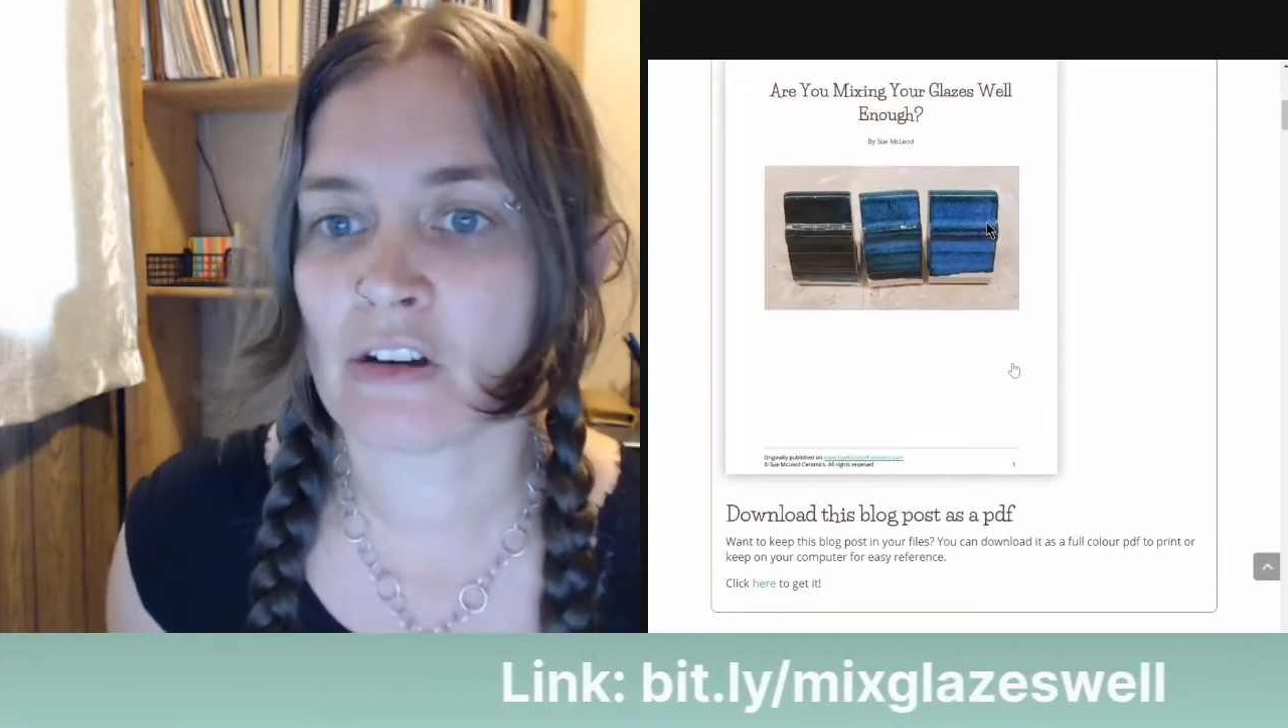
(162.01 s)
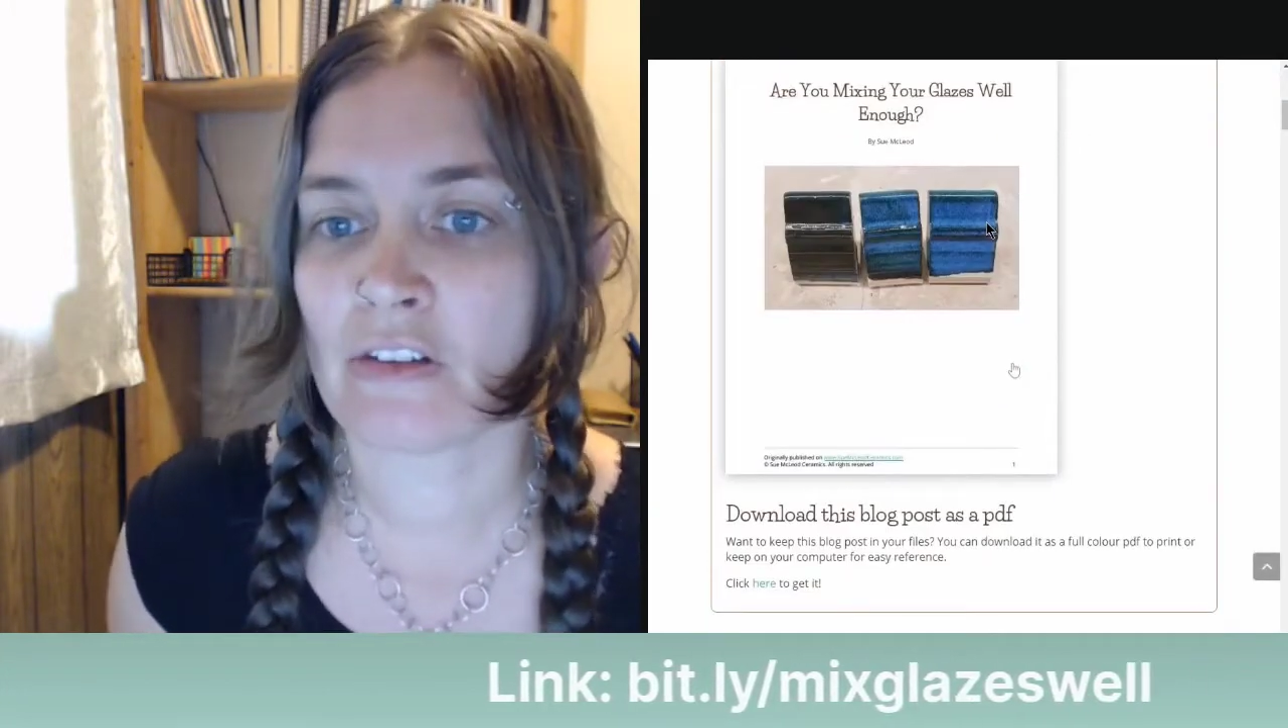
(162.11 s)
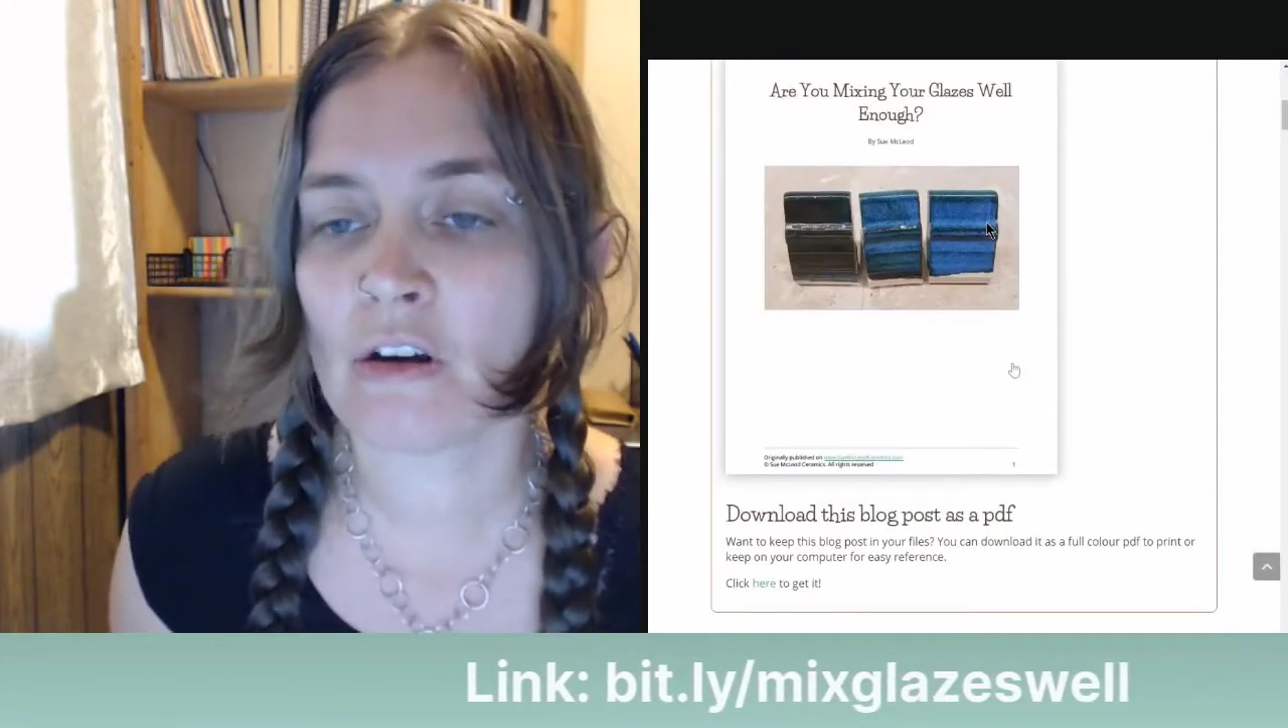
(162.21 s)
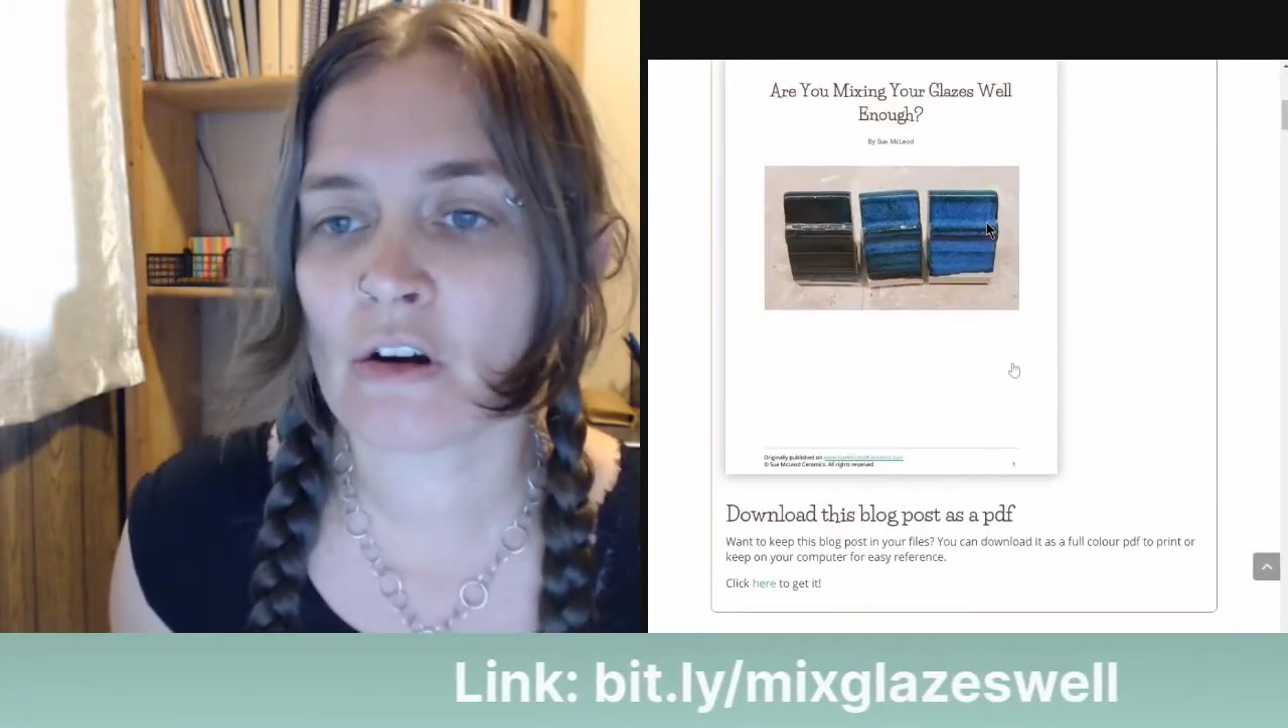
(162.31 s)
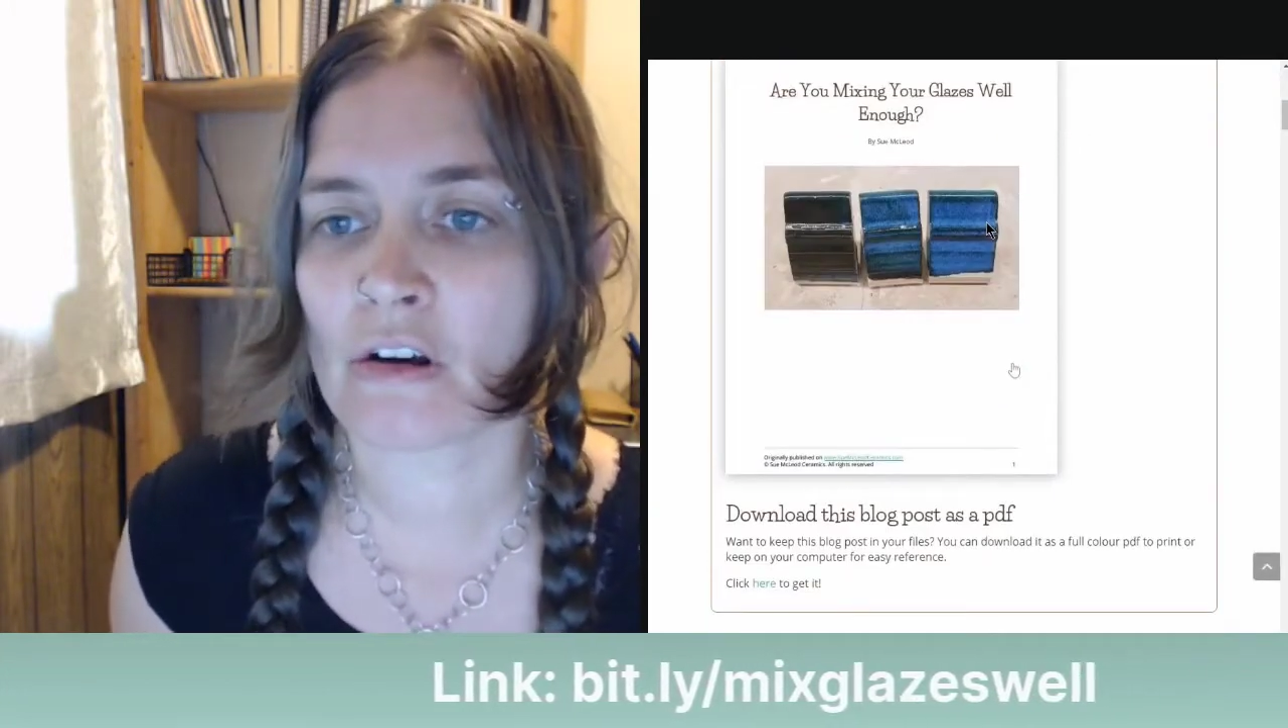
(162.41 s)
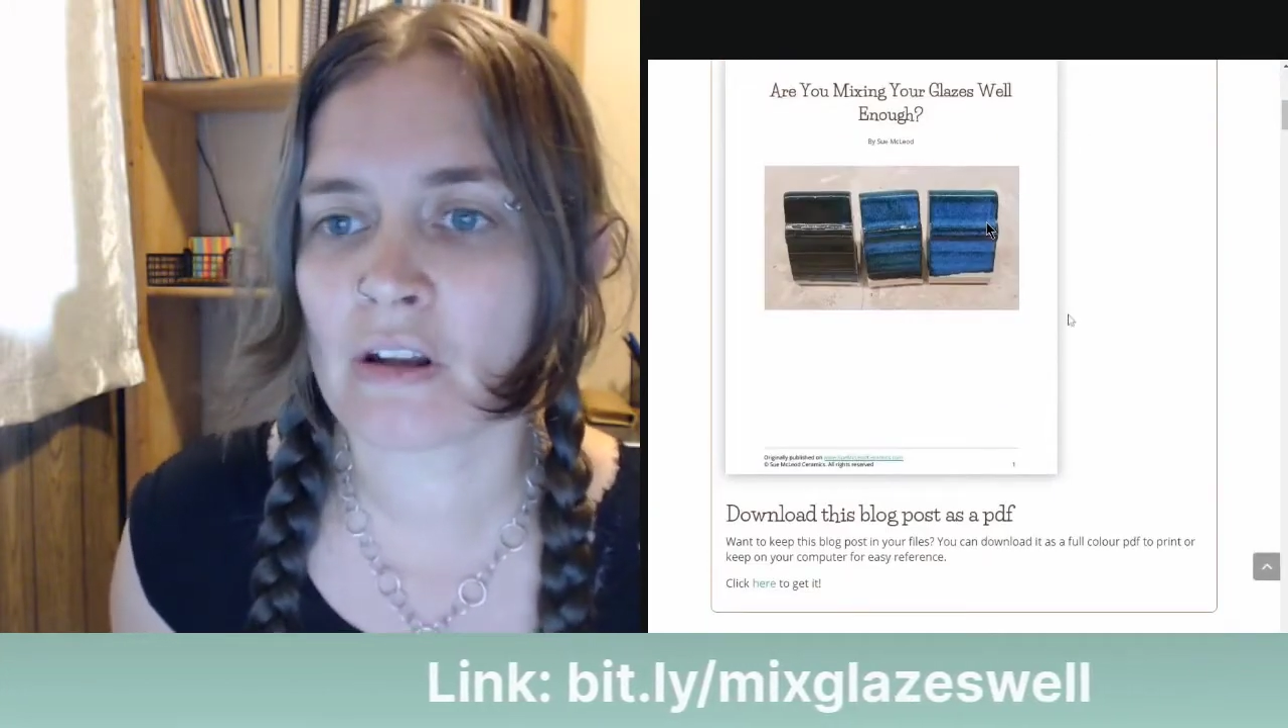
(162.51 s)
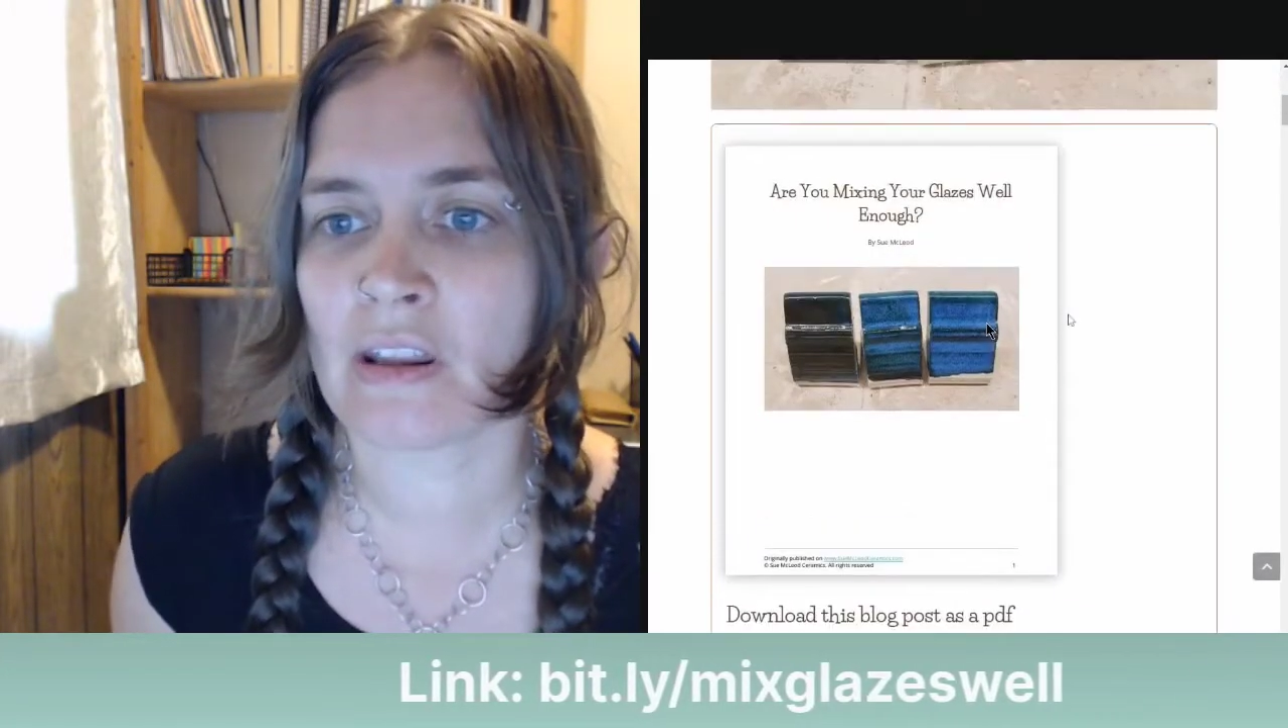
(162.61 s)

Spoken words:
if you go to